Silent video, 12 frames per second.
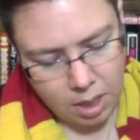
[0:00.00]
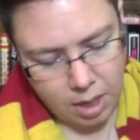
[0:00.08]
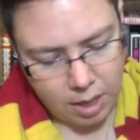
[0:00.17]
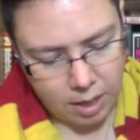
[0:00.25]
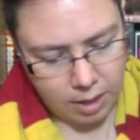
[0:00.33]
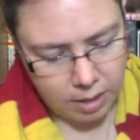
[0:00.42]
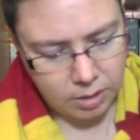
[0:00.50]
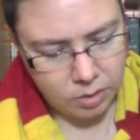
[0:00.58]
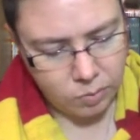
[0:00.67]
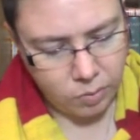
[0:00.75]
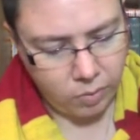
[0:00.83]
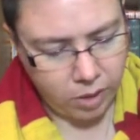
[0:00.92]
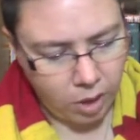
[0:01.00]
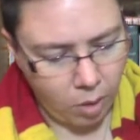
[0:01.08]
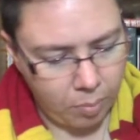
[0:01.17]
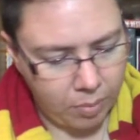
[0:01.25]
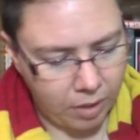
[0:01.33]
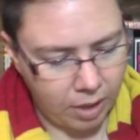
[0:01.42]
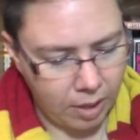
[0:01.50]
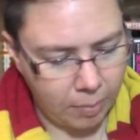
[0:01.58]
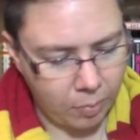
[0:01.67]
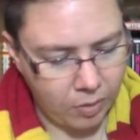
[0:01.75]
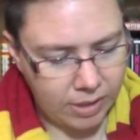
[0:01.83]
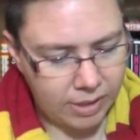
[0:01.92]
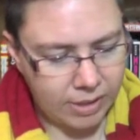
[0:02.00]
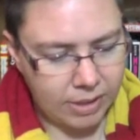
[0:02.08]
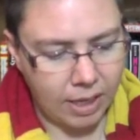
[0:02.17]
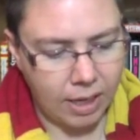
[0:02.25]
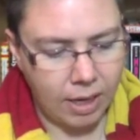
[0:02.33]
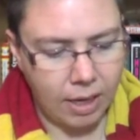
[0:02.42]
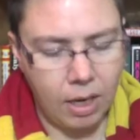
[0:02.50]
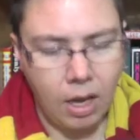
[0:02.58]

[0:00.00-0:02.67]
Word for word: And when we open it up, we see